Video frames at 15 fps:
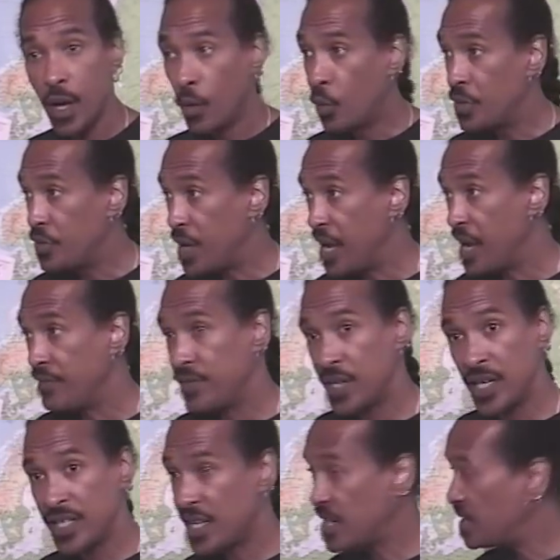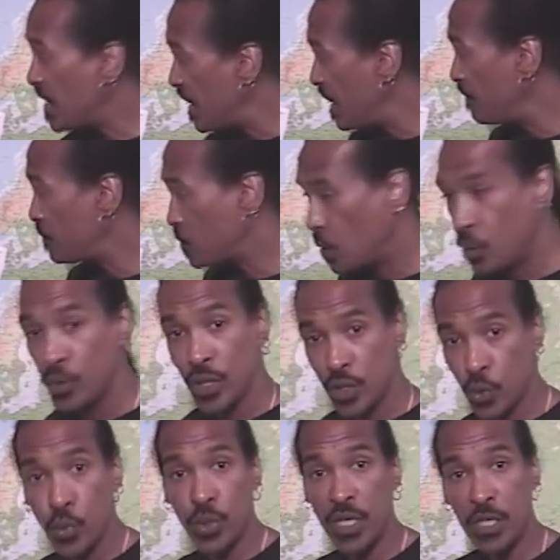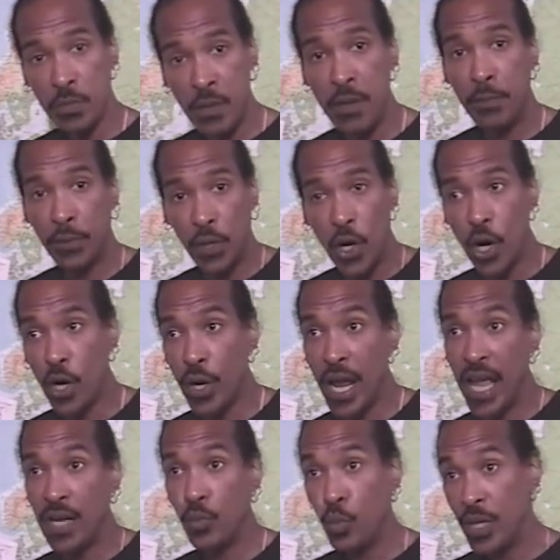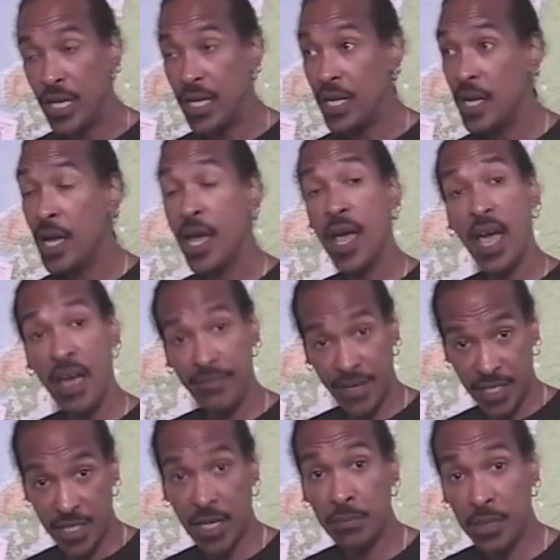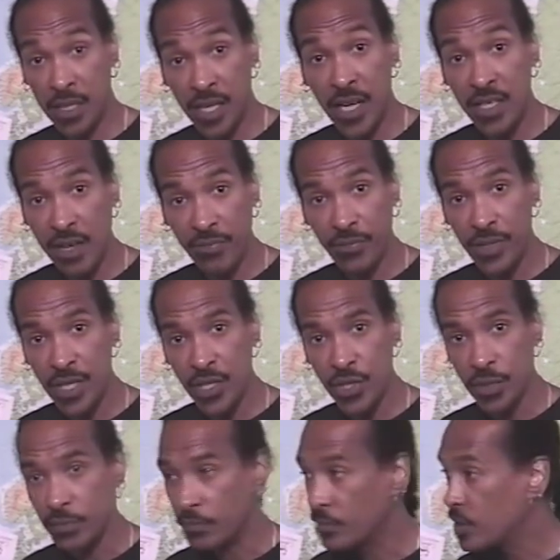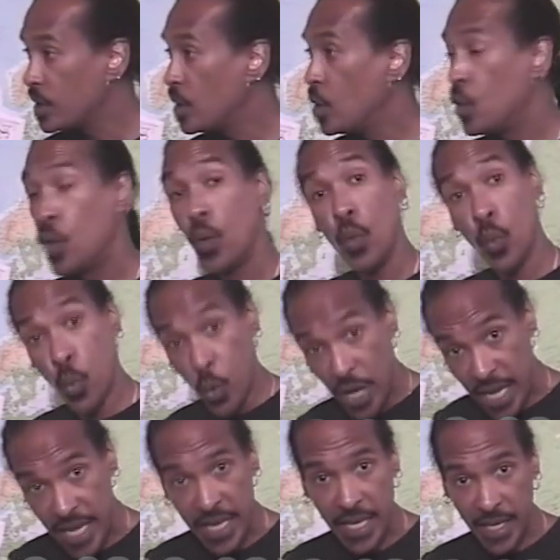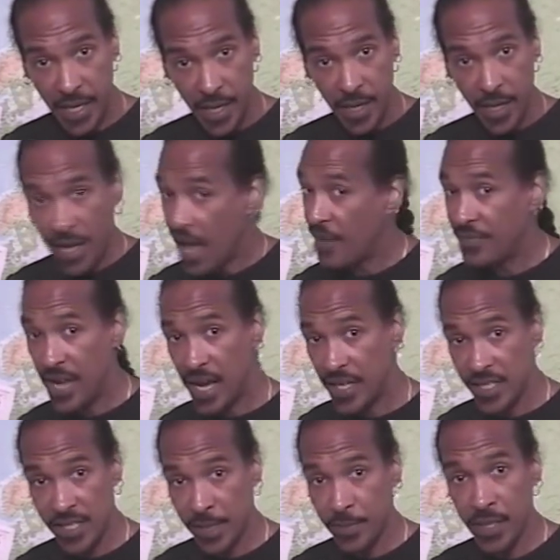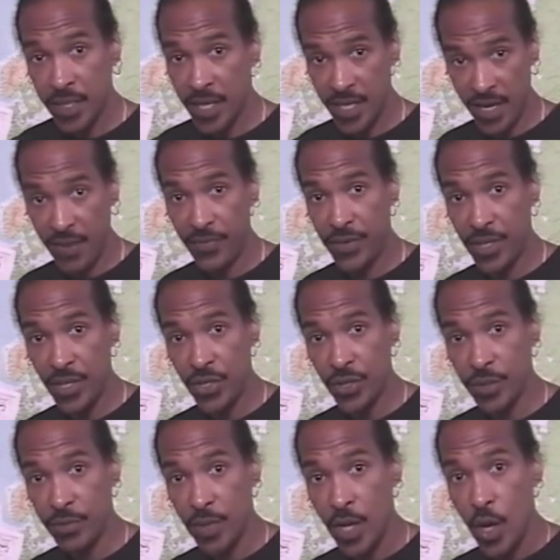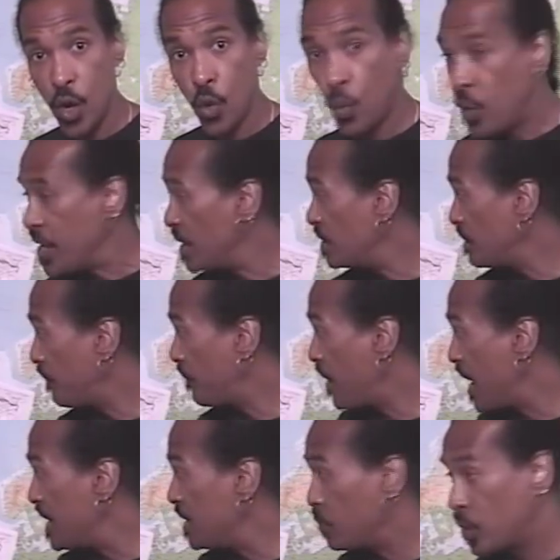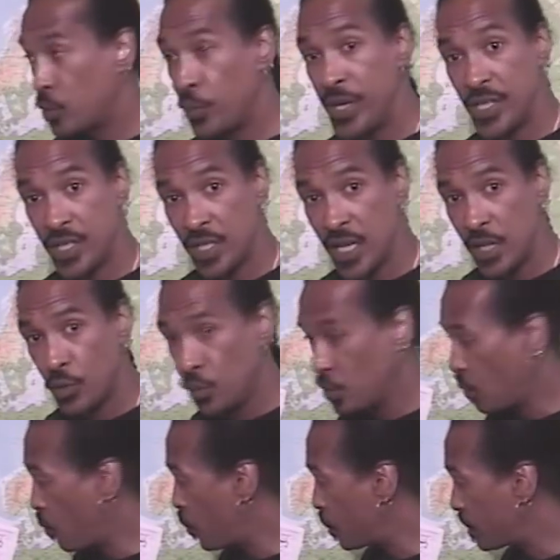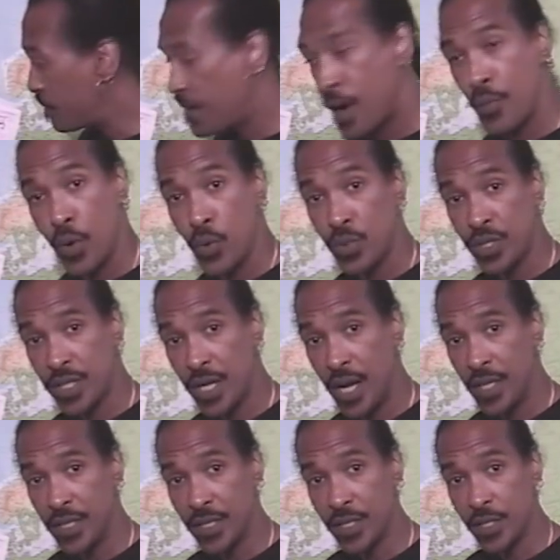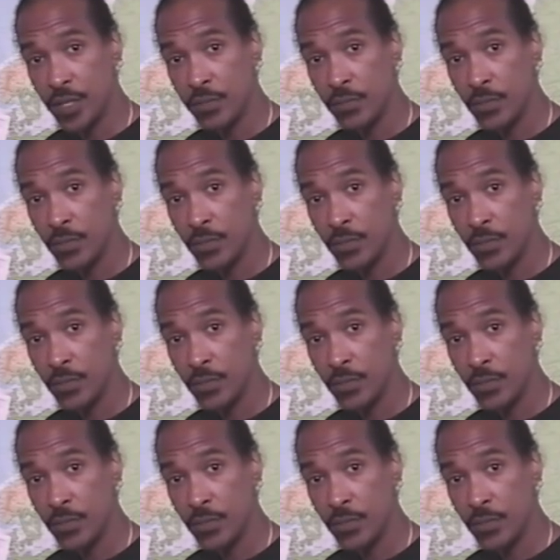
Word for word: What they have done is that they have told us who these people are, and we have accepted their definition. Mm-hmm. We have not accepted their definition. We are defining what we see through the work of our own scholars.